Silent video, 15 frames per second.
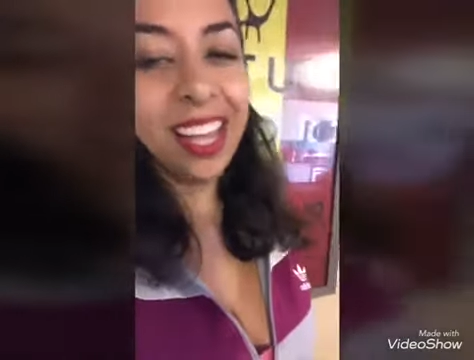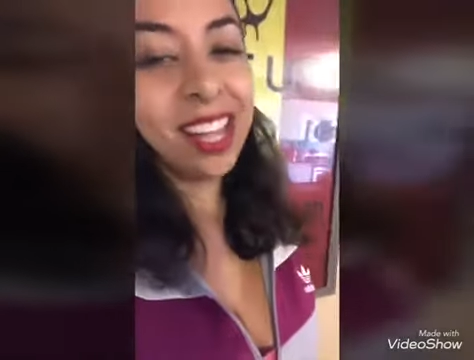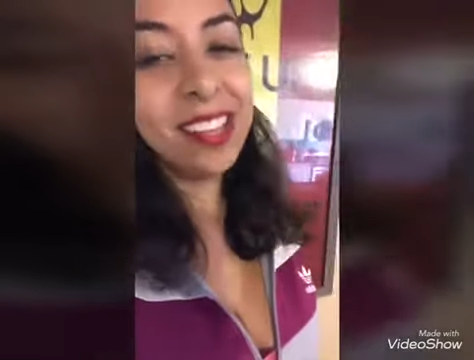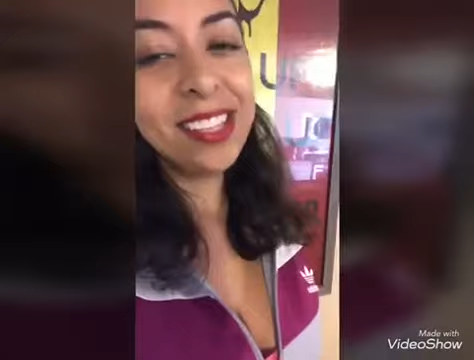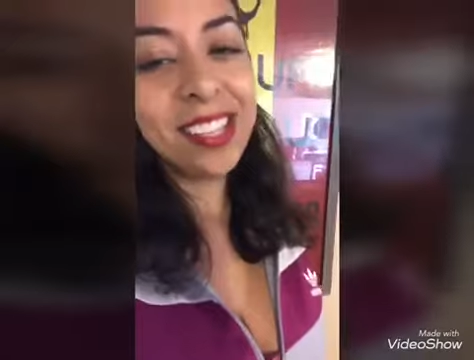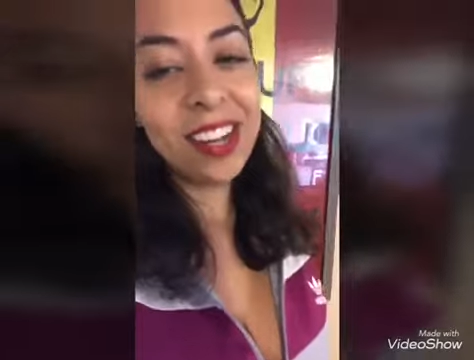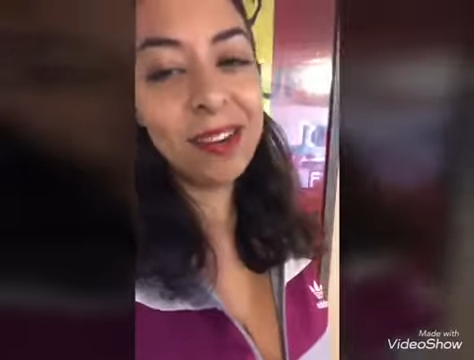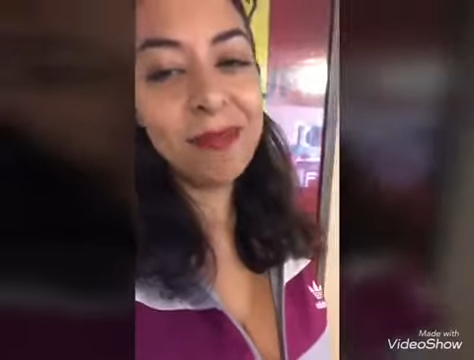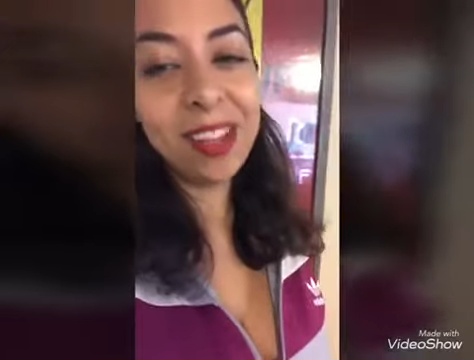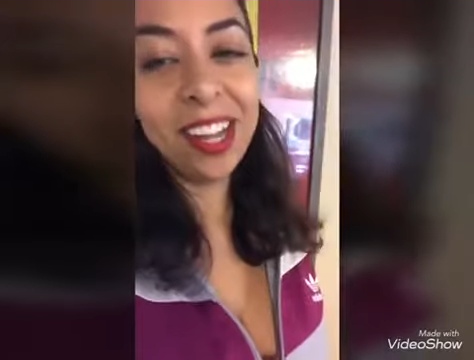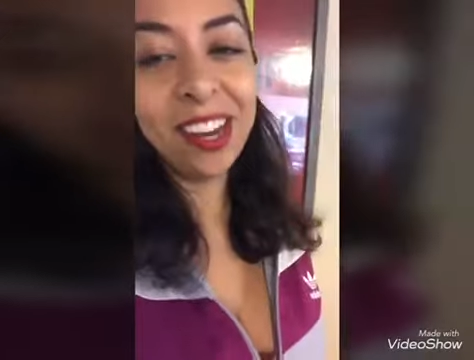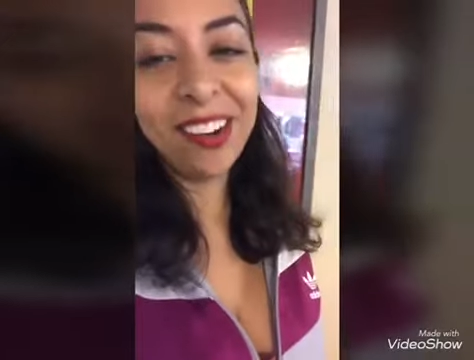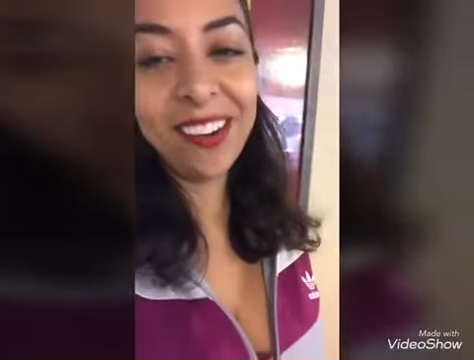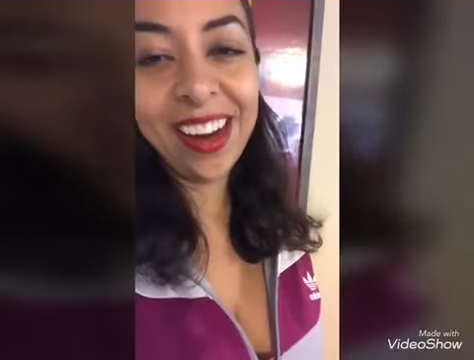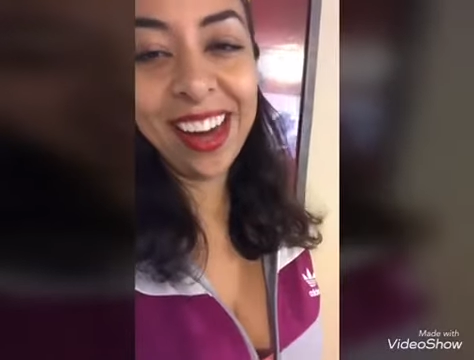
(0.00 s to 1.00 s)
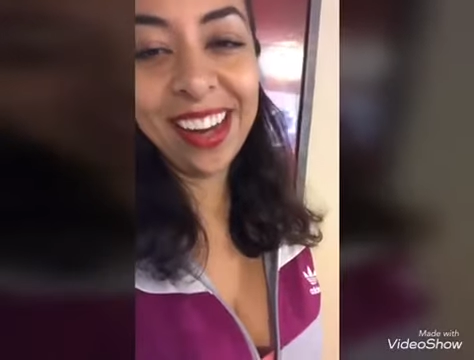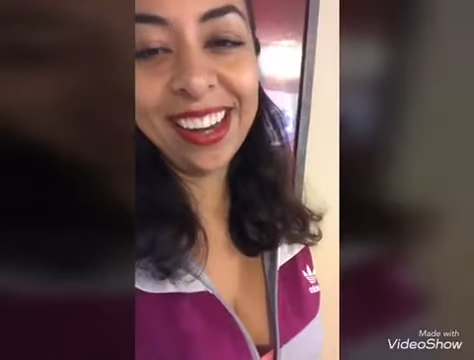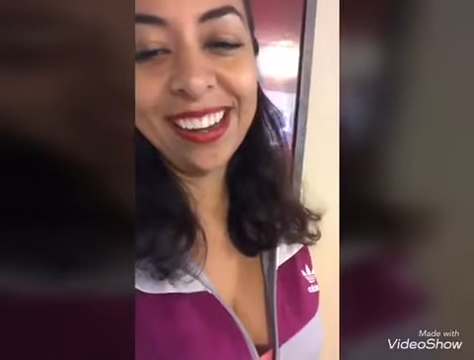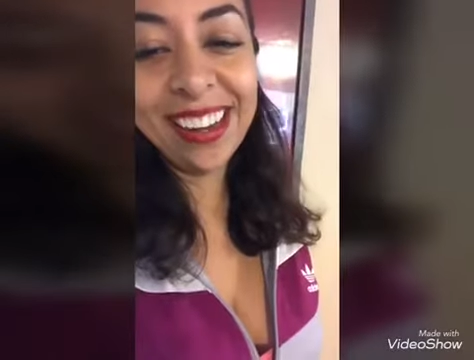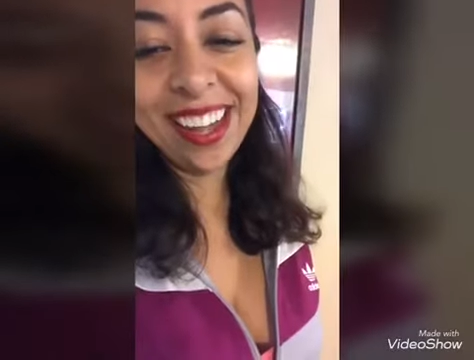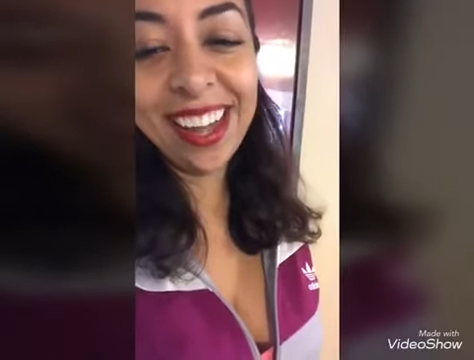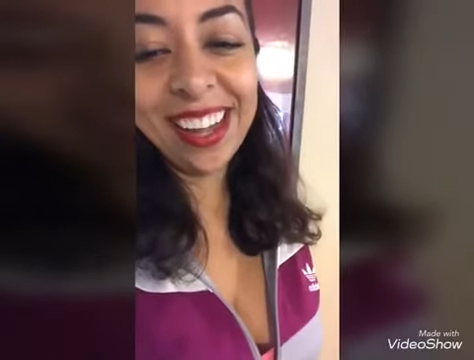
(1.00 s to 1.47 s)
it's gonna be great,
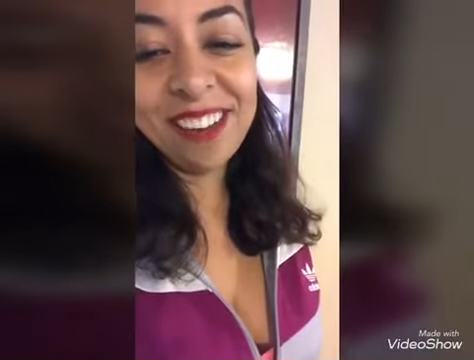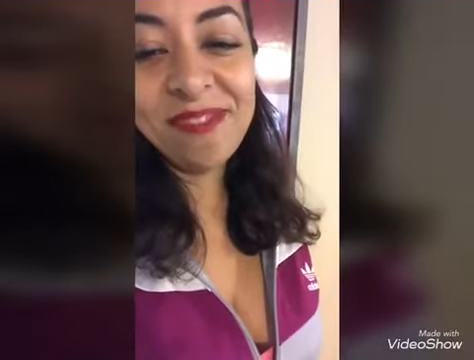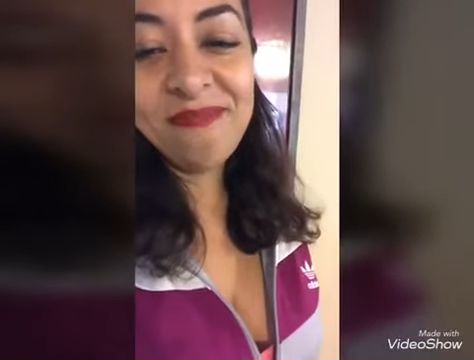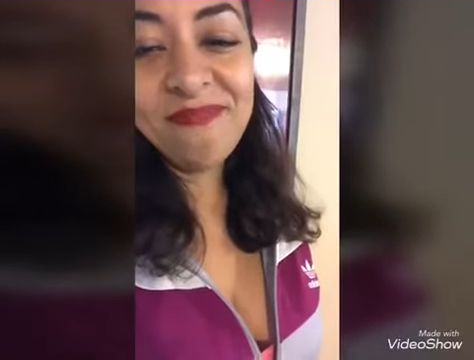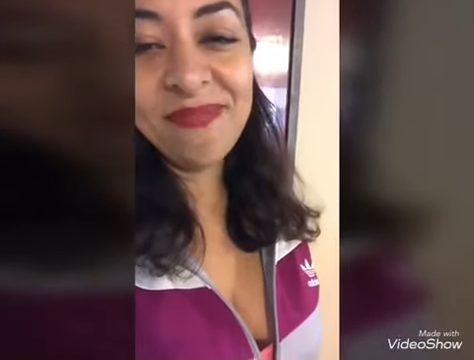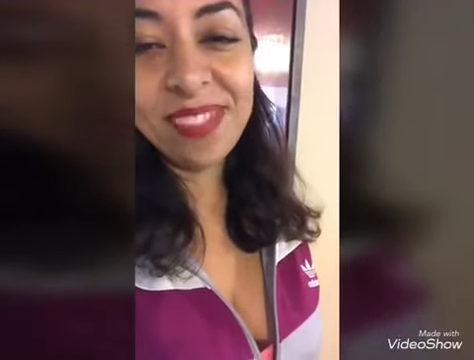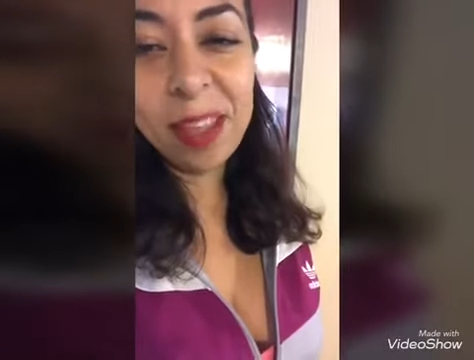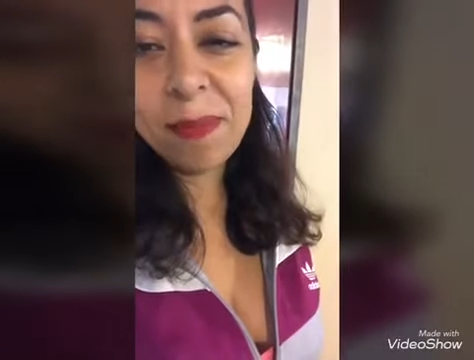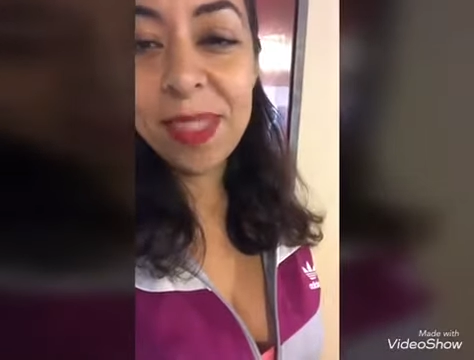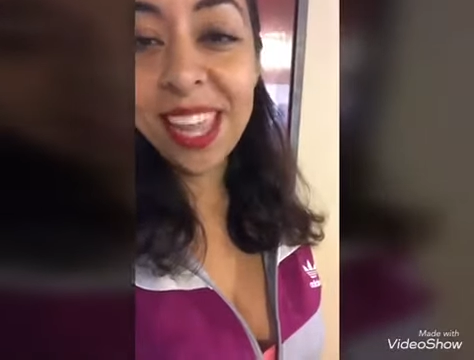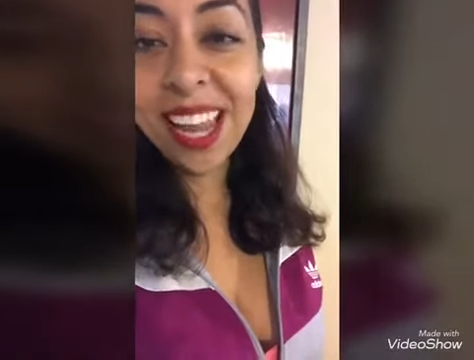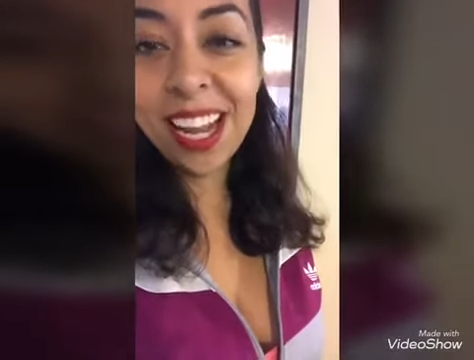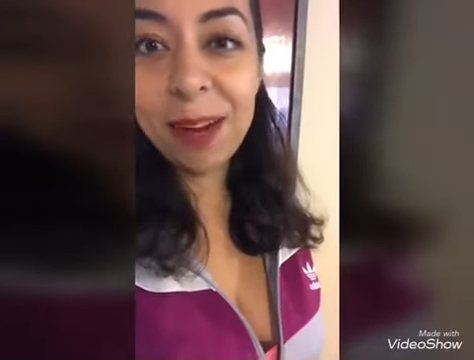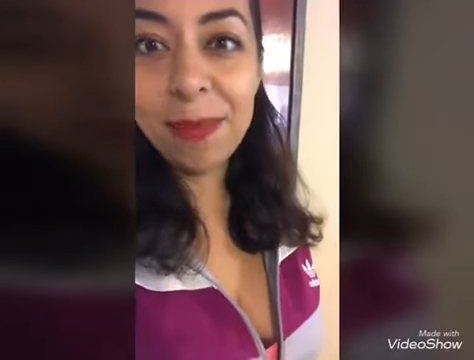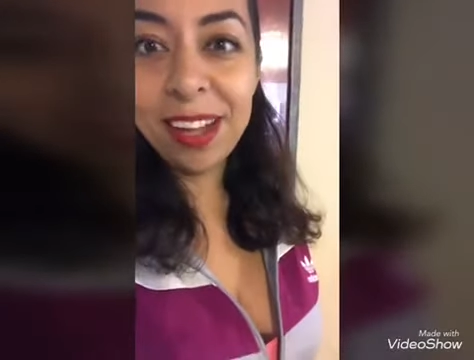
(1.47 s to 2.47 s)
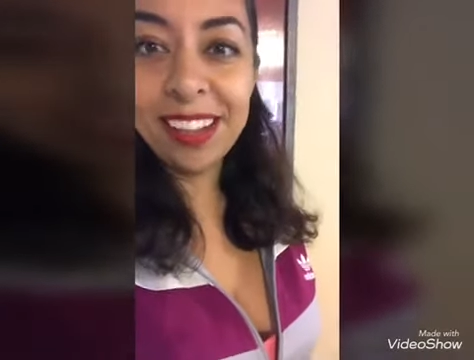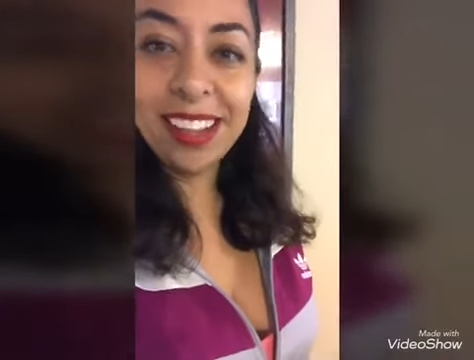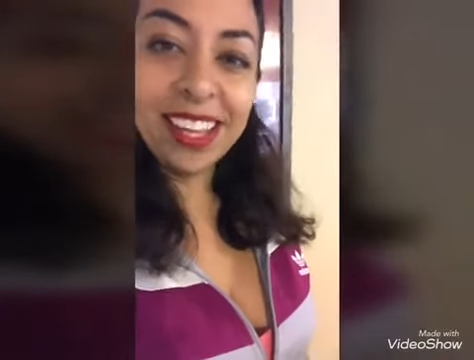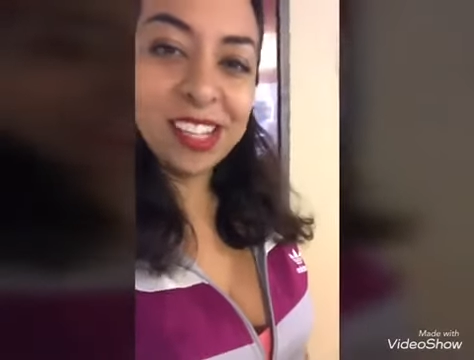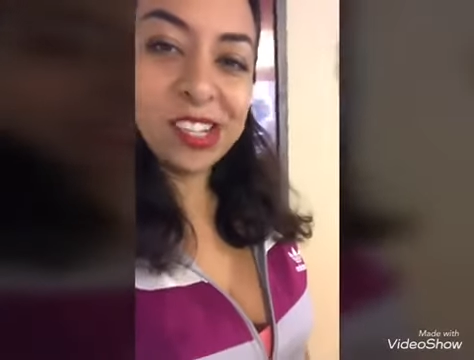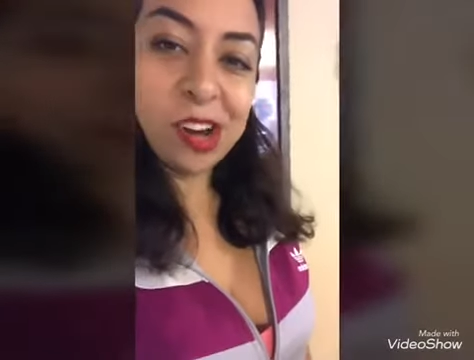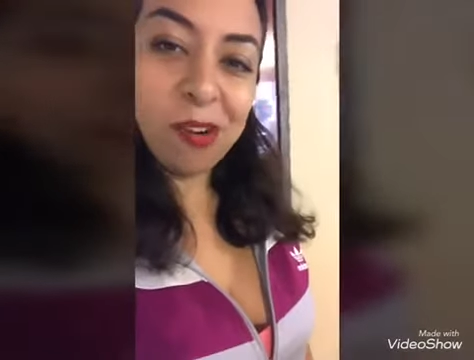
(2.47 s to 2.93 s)
okay? I'm thinking about
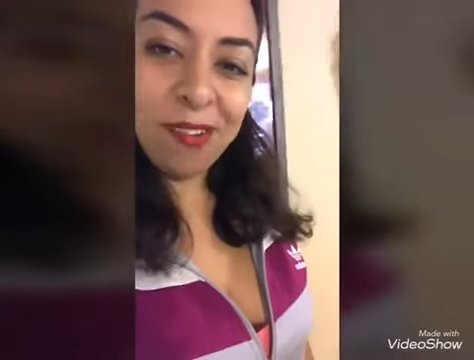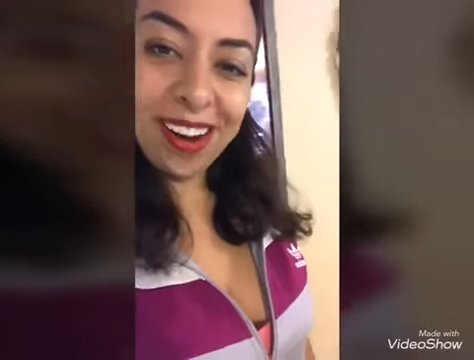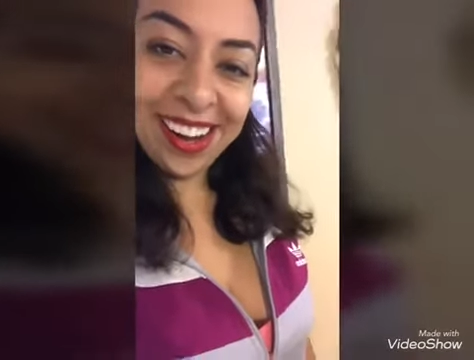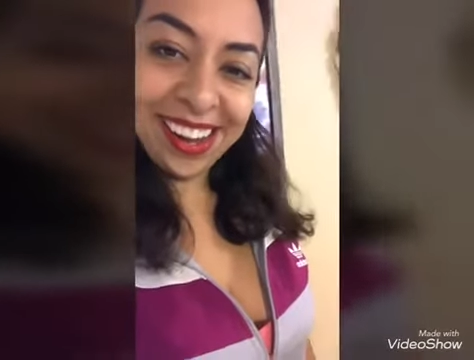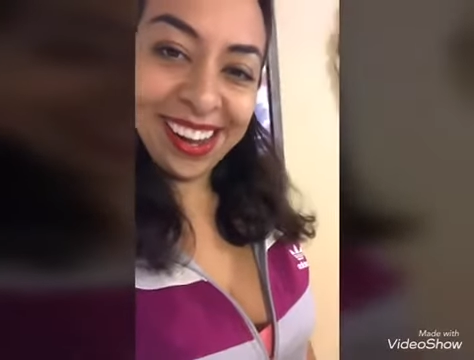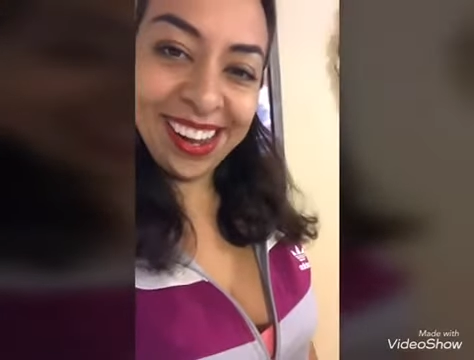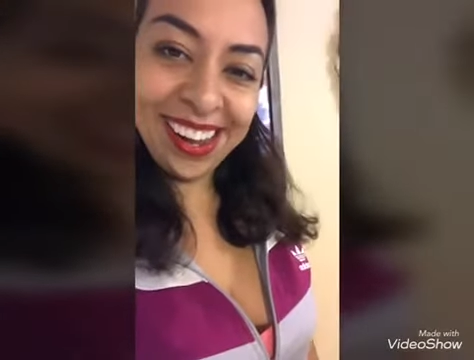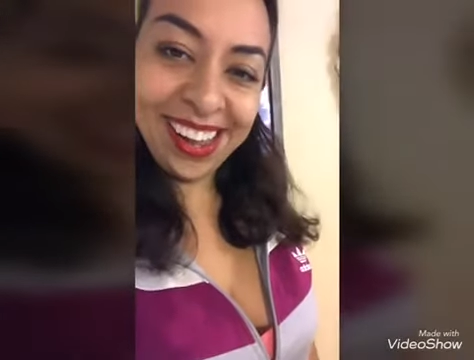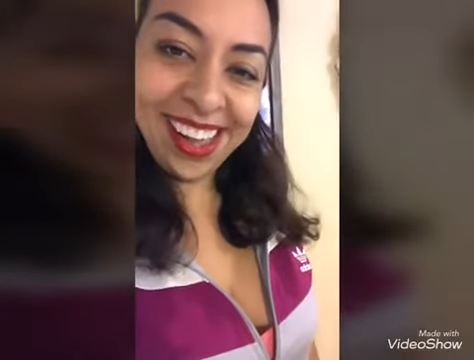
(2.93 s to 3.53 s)
lunch already.